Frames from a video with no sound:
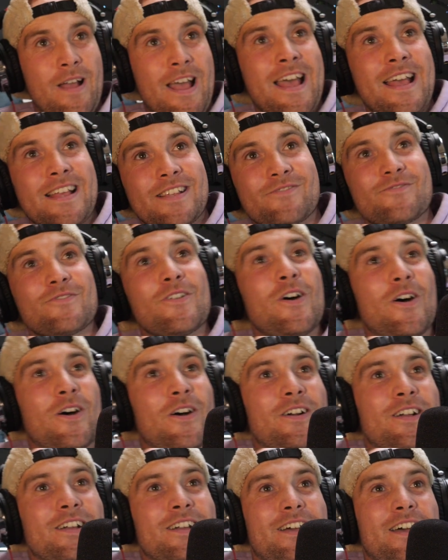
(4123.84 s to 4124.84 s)
Ayers
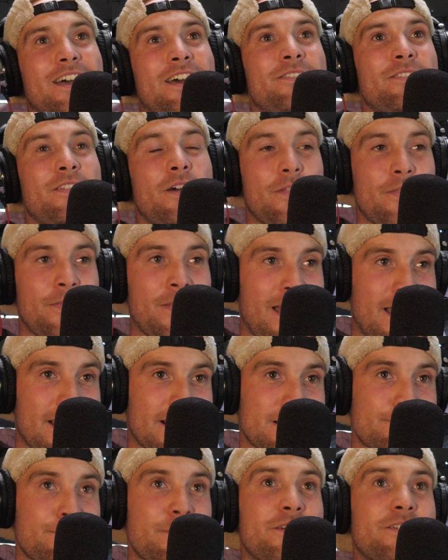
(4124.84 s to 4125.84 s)
Rock and that
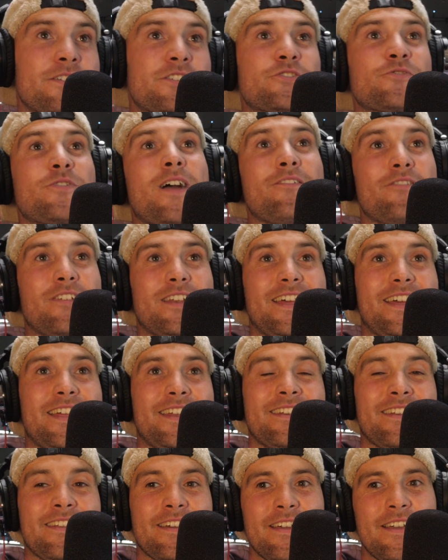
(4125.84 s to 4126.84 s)
experience
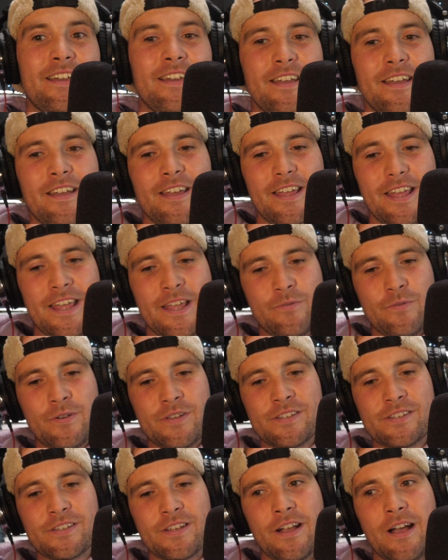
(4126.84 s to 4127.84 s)
travelling. I
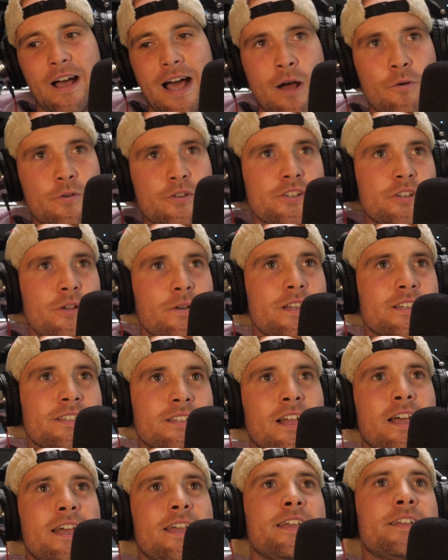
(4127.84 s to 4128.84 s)
was so
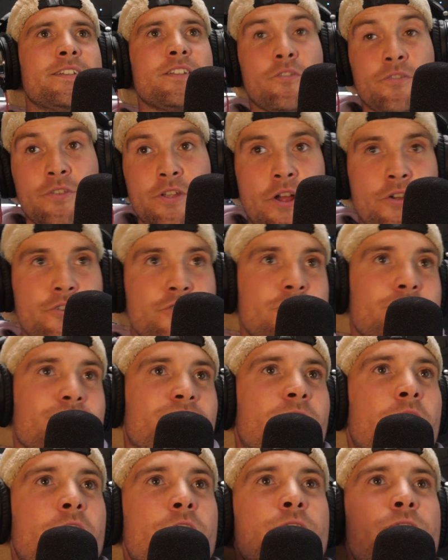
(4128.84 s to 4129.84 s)
excited on the ocean
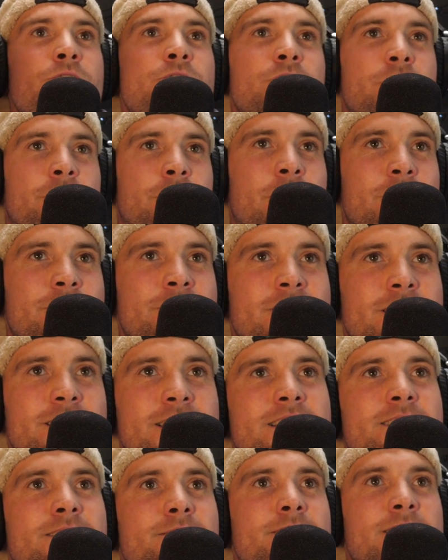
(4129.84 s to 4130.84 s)
road and going to
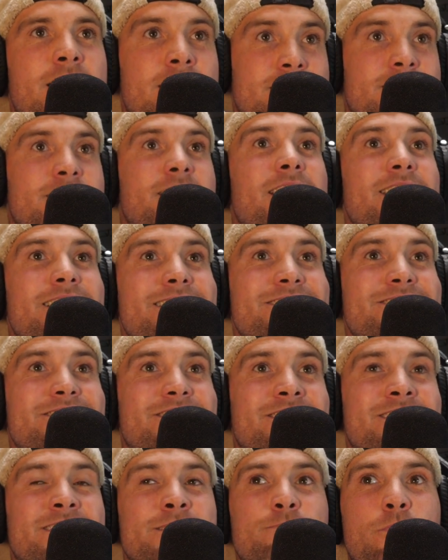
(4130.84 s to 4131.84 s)
these
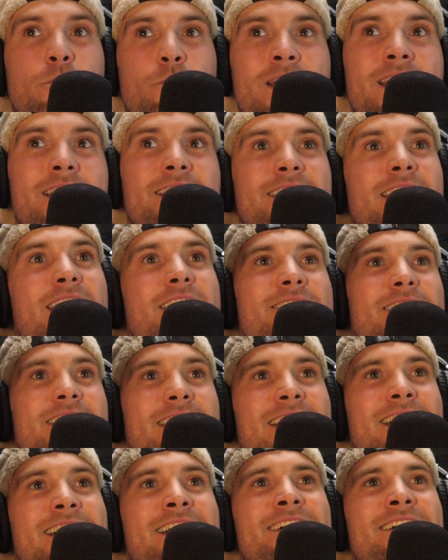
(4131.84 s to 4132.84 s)
destinations, but when I get
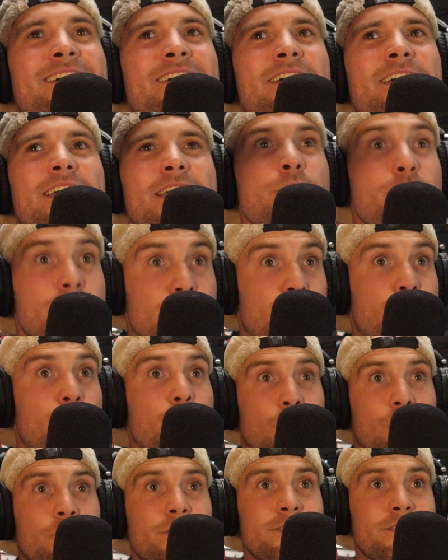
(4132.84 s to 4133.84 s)
there, it was
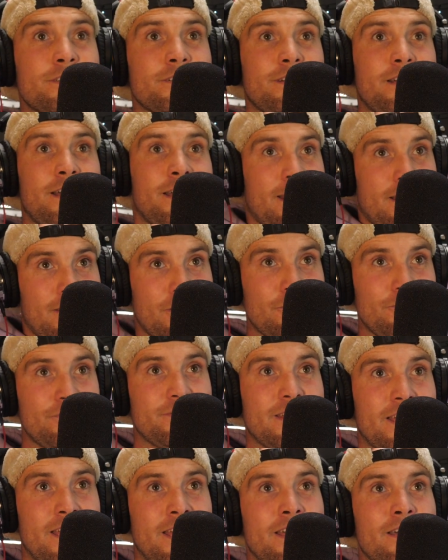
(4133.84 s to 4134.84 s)
good and I
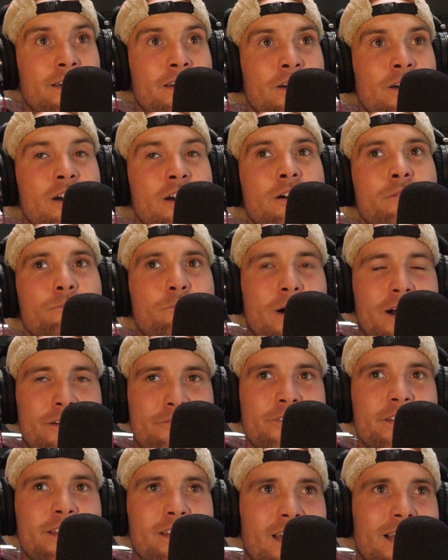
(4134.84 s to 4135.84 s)
loved it, but I
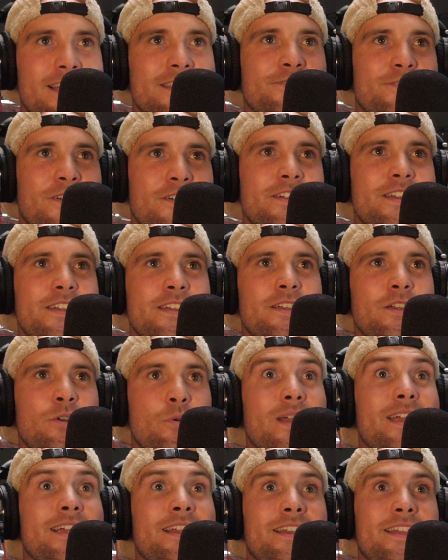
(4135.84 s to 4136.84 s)
realised very
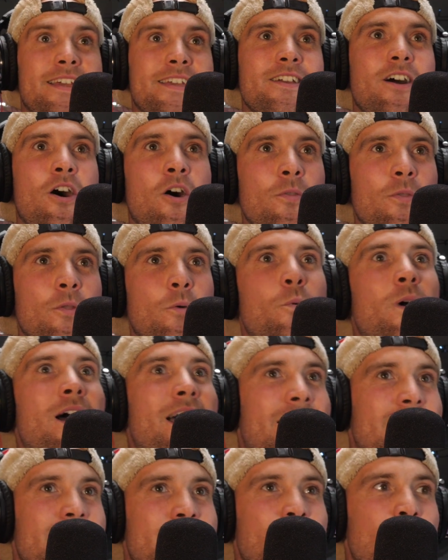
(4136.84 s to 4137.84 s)
quickly on the
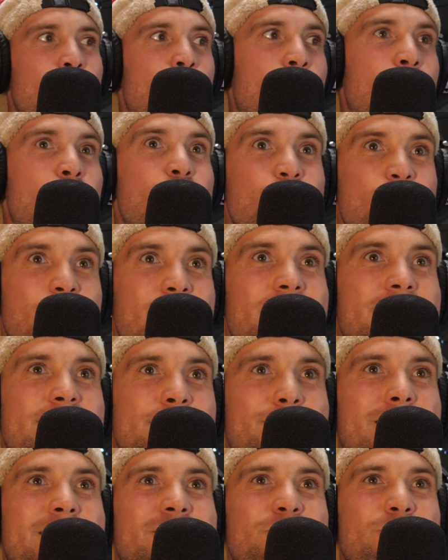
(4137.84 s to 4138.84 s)
way were the really
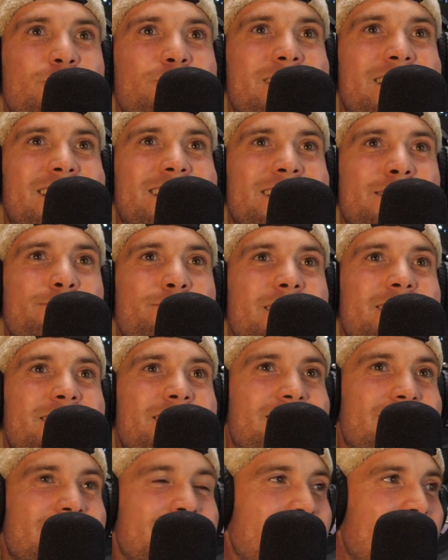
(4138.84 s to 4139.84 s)
special bits,
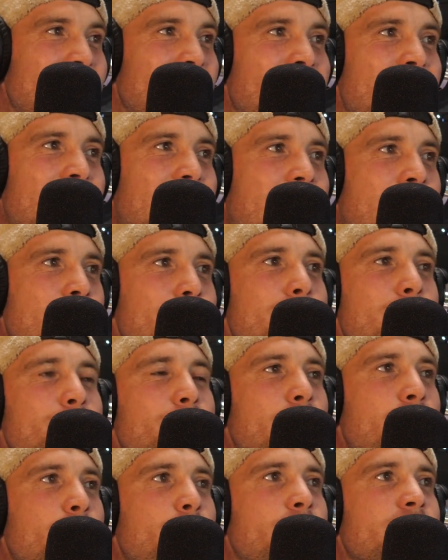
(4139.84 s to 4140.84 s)
because I
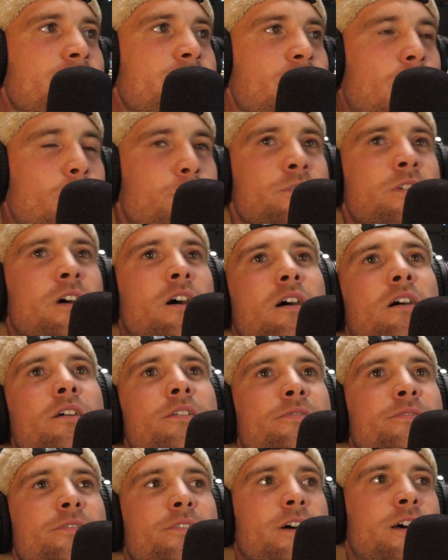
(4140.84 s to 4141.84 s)
remember we stopped
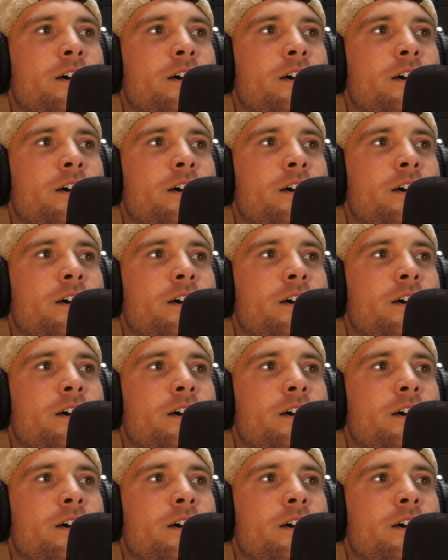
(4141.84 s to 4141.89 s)
off